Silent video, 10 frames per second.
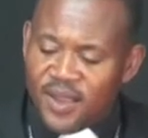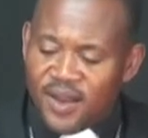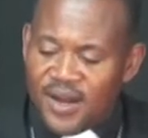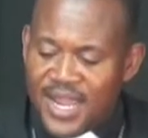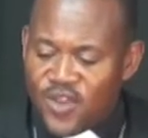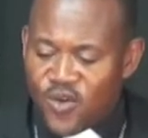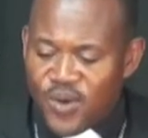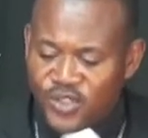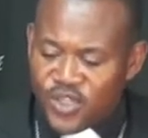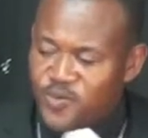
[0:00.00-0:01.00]
Write your
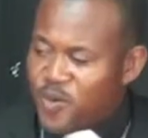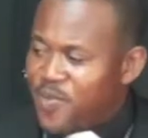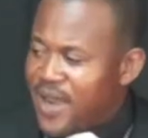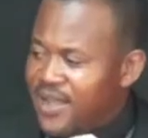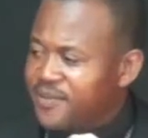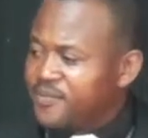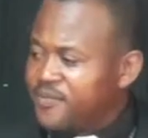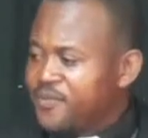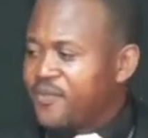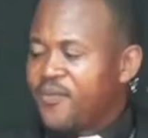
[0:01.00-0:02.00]
questions properly.
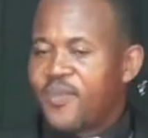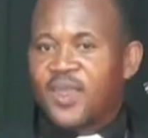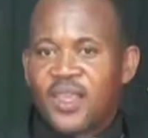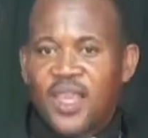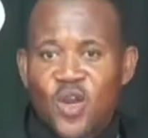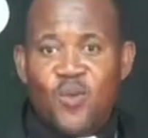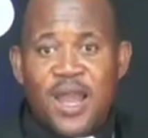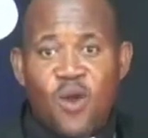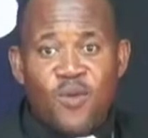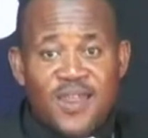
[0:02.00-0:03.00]
You know why I
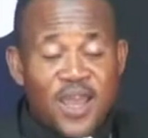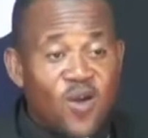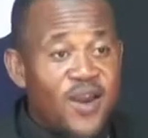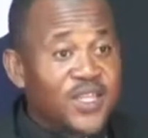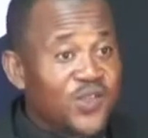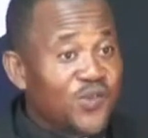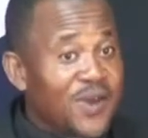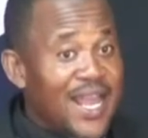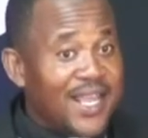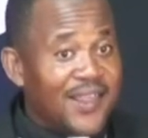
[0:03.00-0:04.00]
always encourage you to
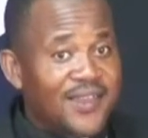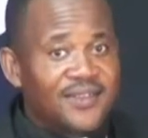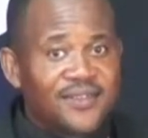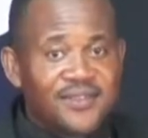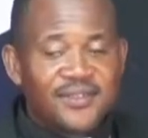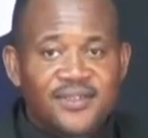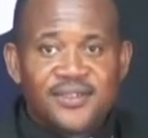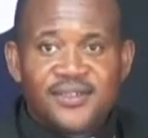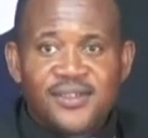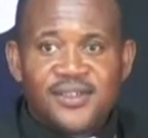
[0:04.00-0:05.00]
write?
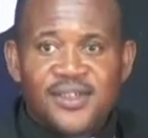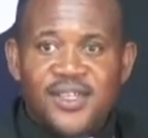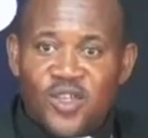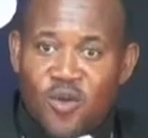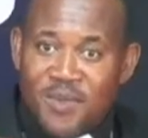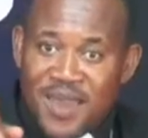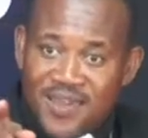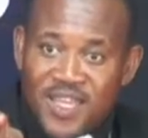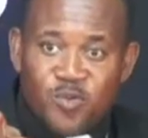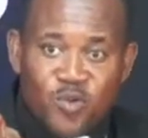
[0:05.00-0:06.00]
Your
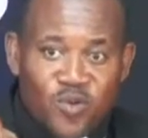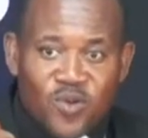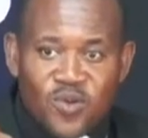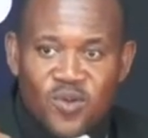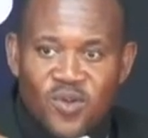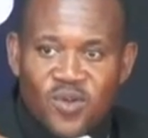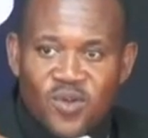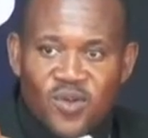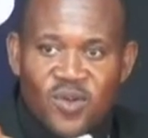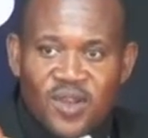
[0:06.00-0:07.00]
message book
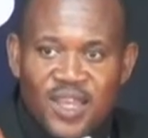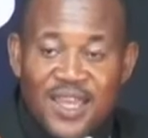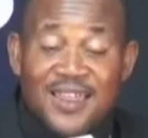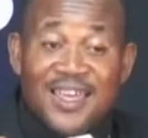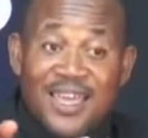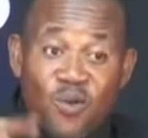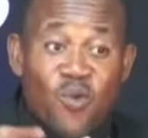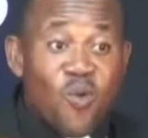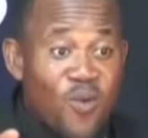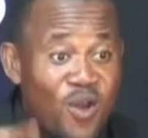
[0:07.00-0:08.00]
is, in
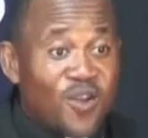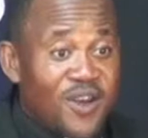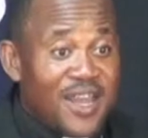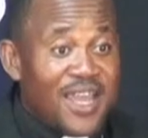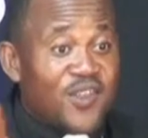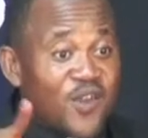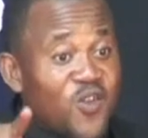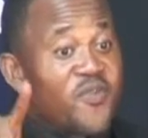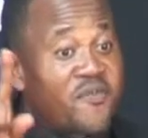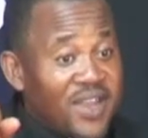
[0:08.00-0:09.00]
one way or the other, a source of
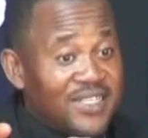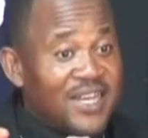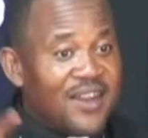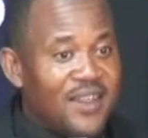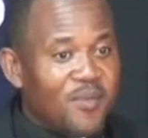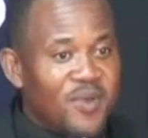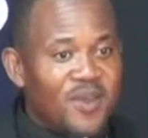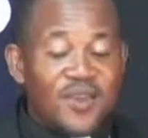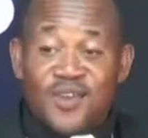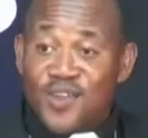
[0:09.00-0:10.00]
evangelism.
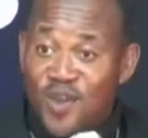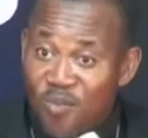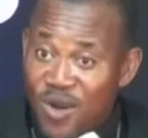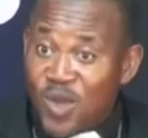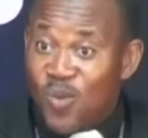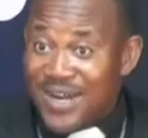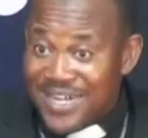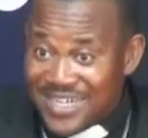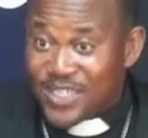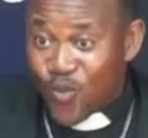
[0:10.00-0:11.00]
Somebody will read
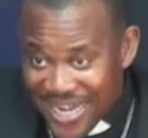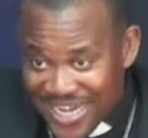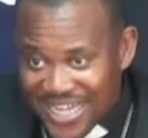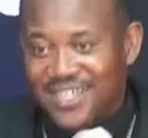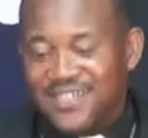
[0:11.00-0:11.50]
it one day.